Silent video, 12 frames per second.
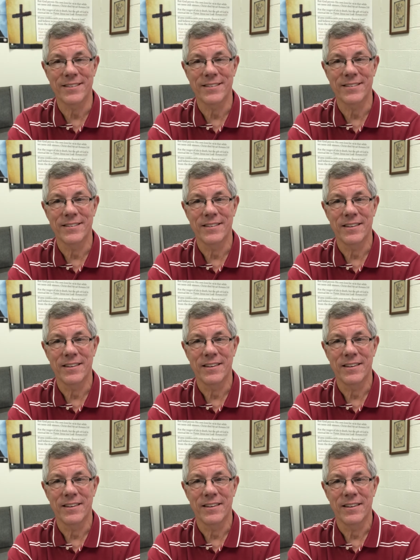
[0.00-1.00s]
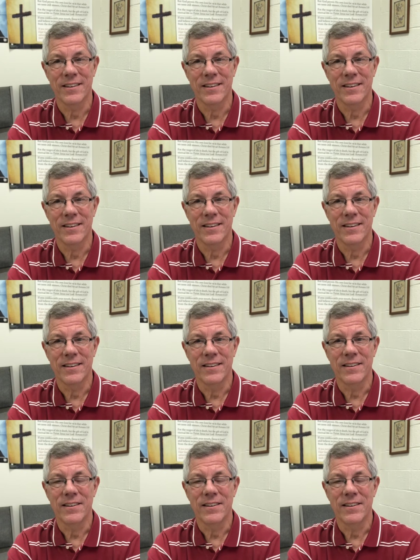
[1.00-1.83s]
Nobody speaks.